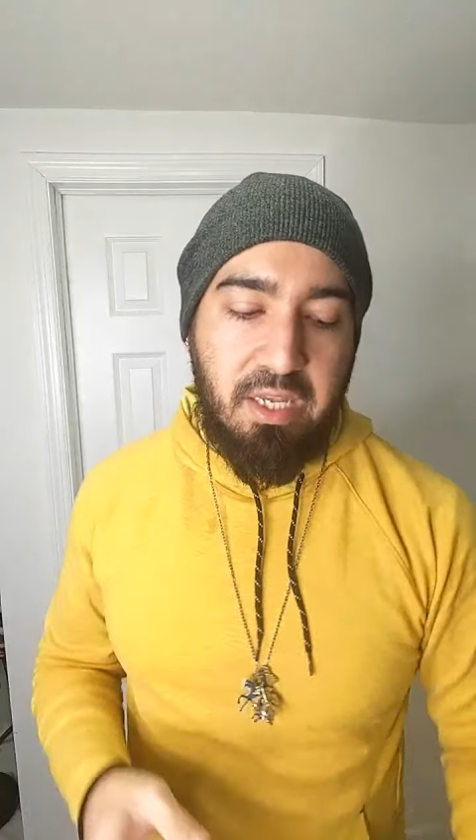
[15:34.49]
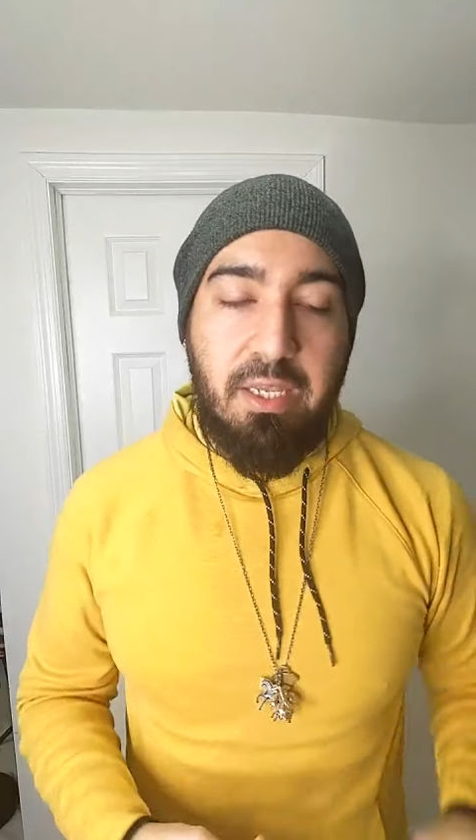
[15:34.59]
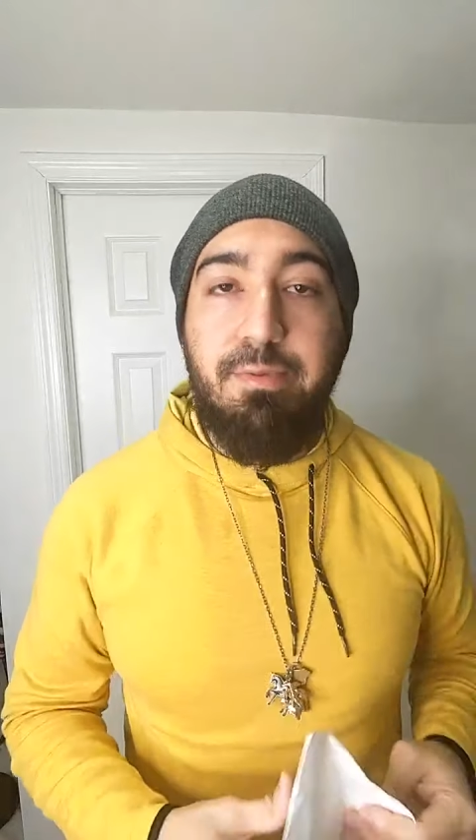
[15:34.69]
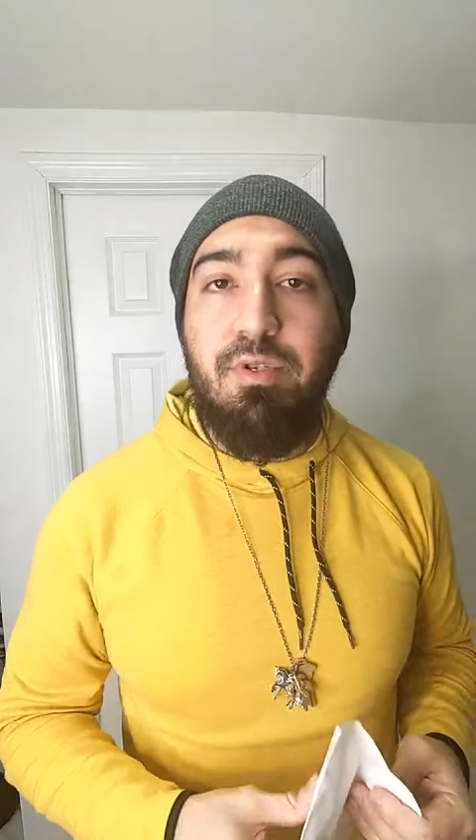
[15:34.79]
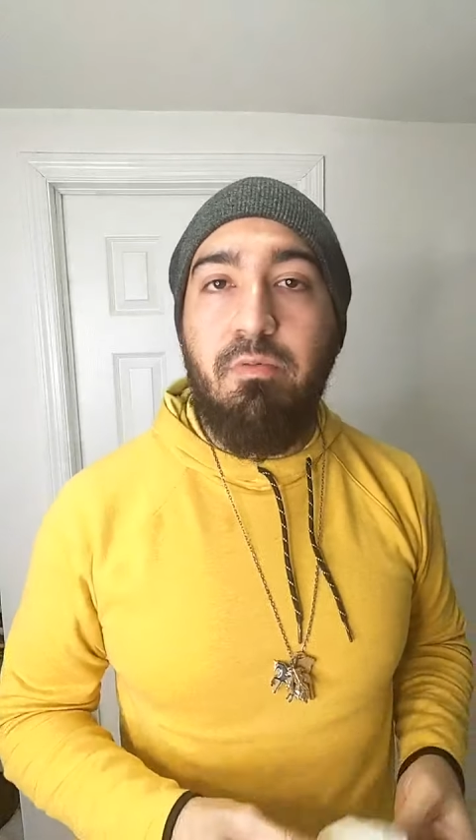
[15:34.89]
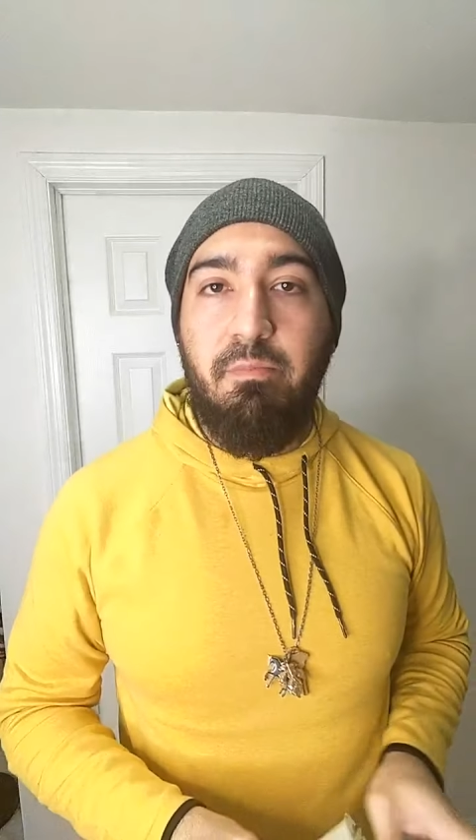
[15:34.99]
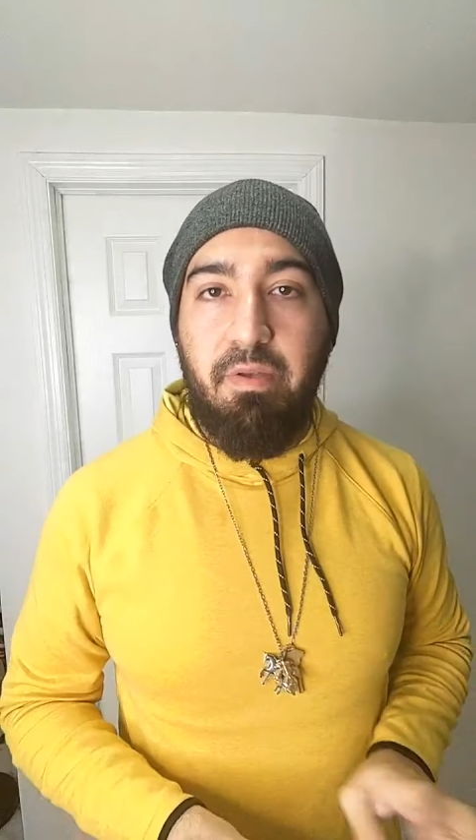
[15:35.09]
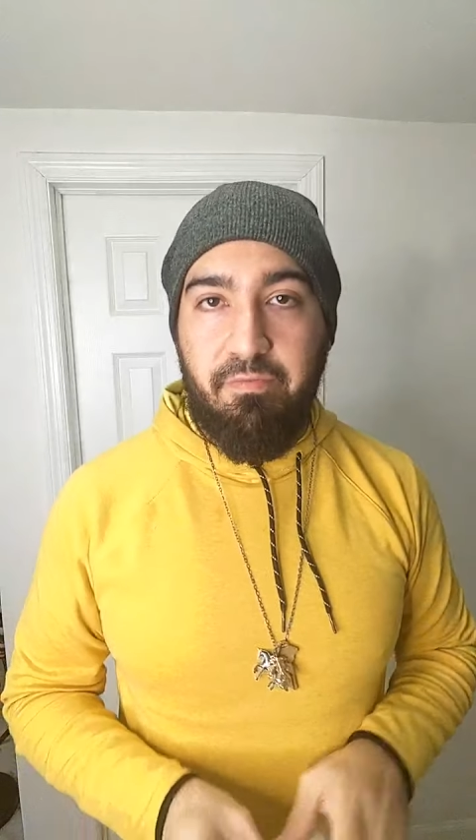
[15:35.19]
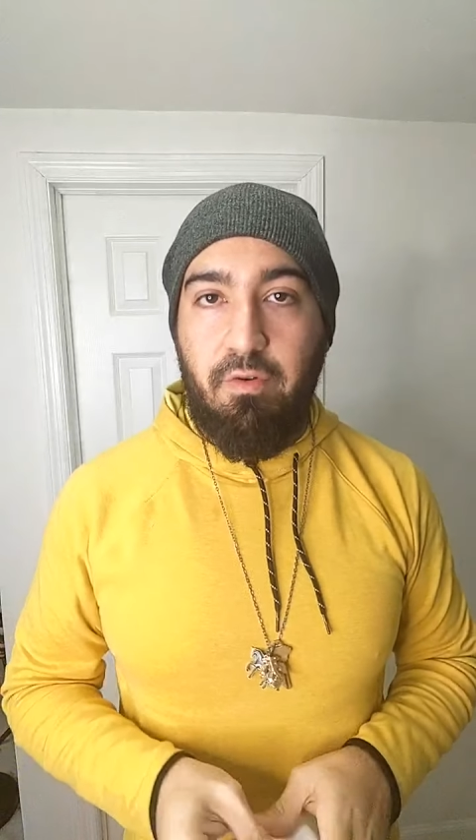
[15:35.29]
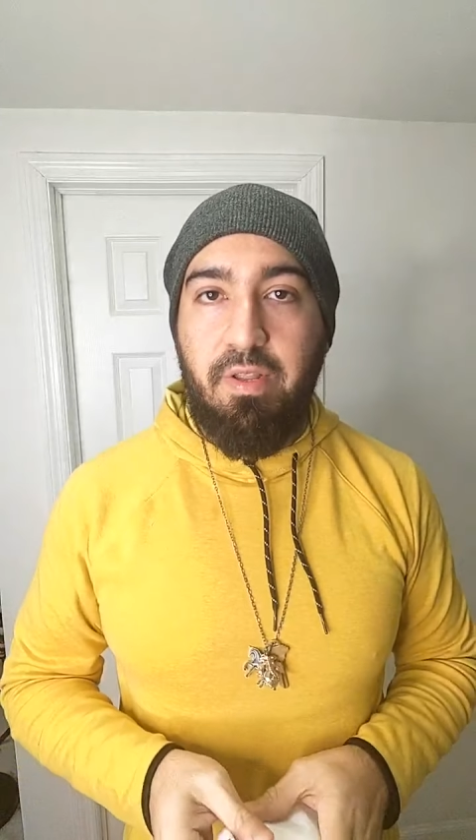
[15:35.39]
gave you
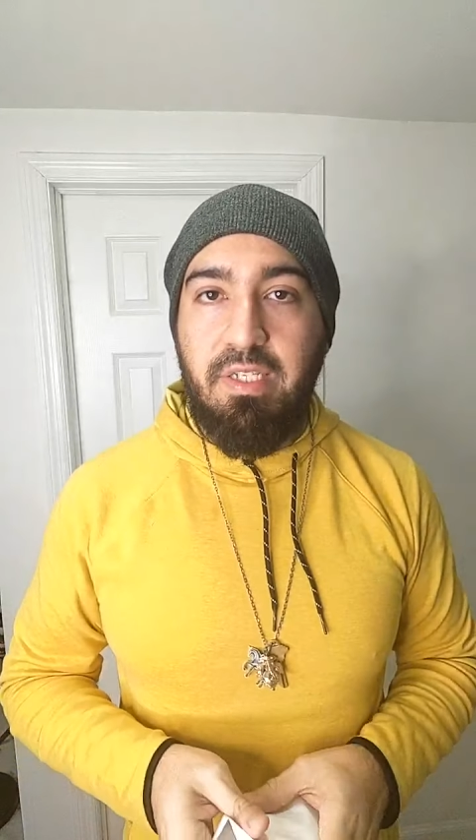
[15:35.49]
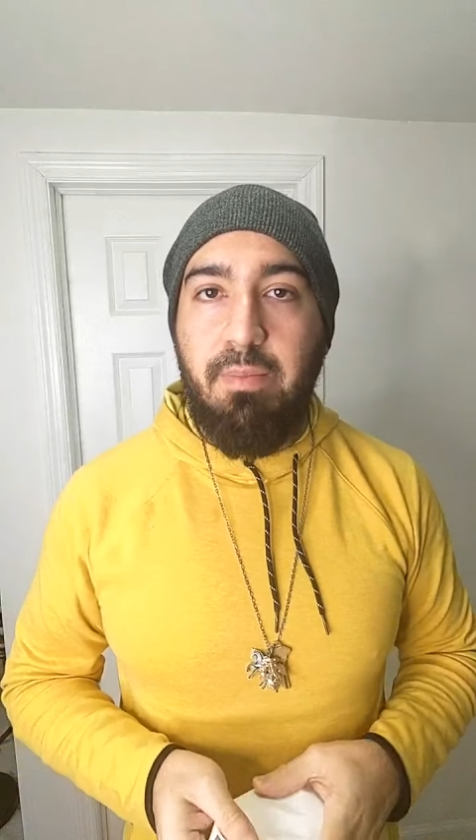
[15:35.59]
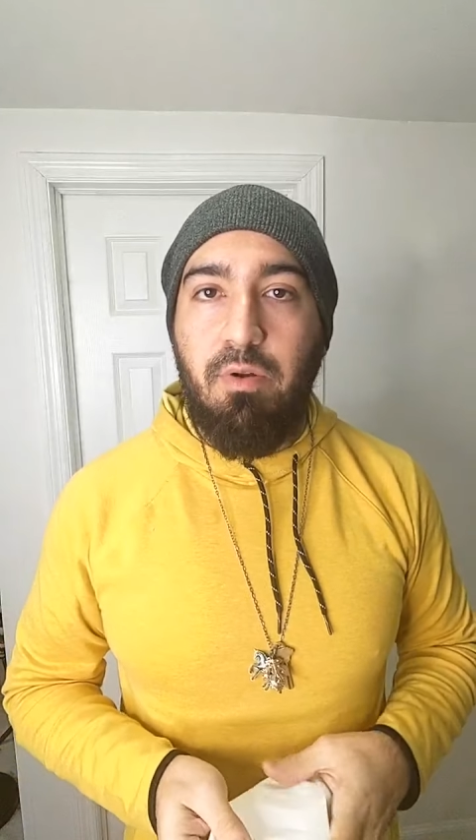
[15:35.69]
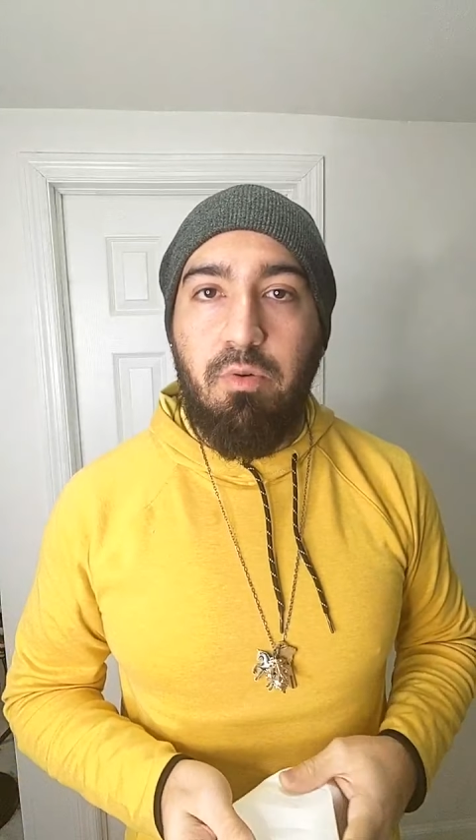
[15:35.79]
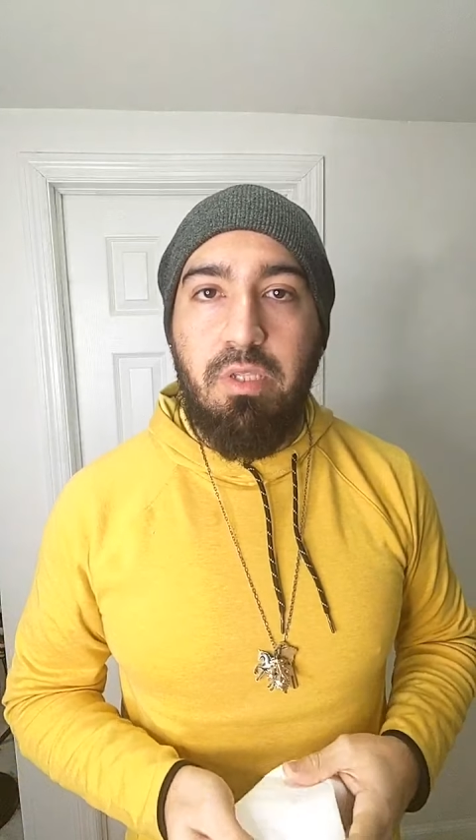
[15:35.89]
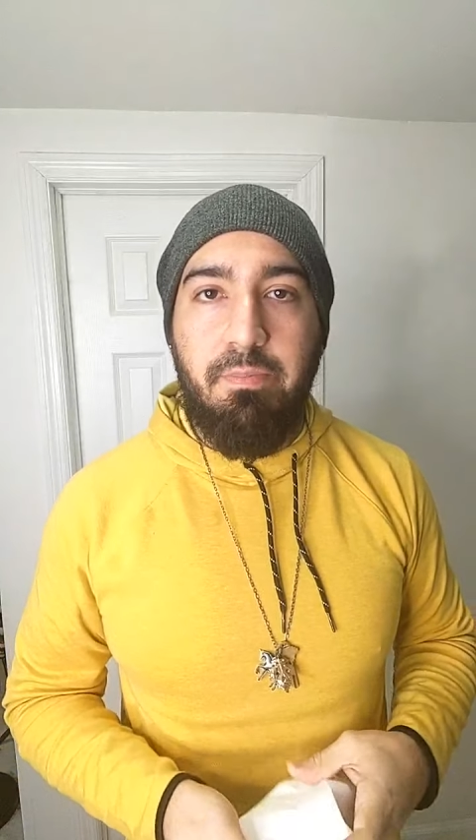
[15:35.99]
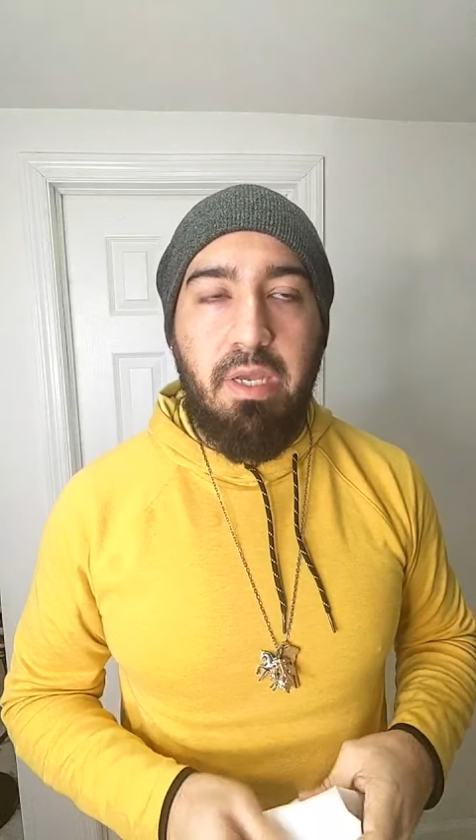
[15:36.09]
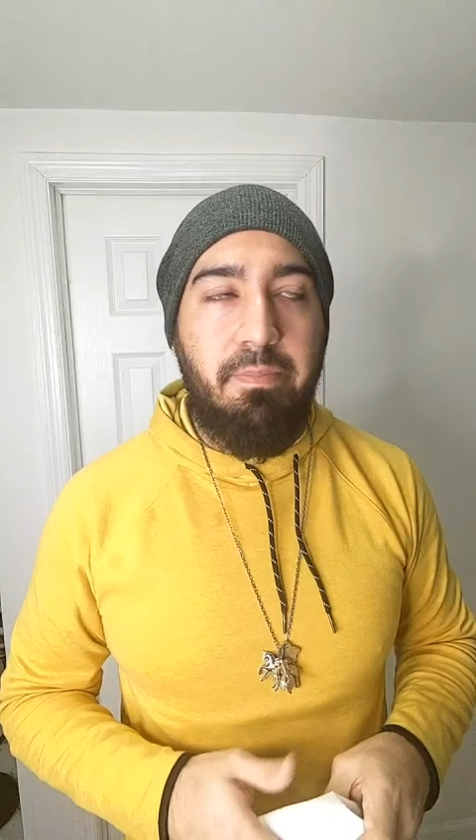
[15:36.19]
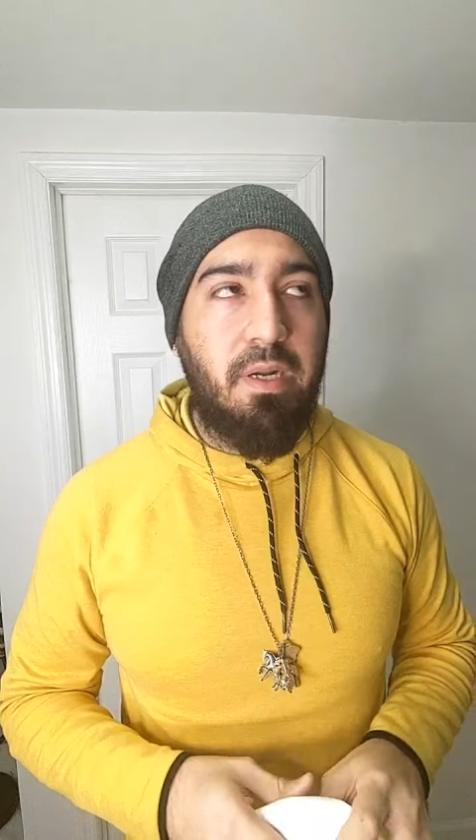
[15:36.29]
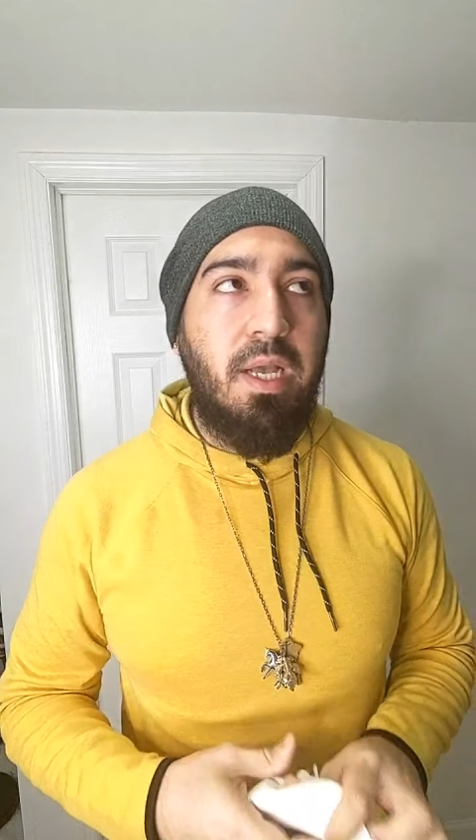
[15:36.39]
for the example with the paper.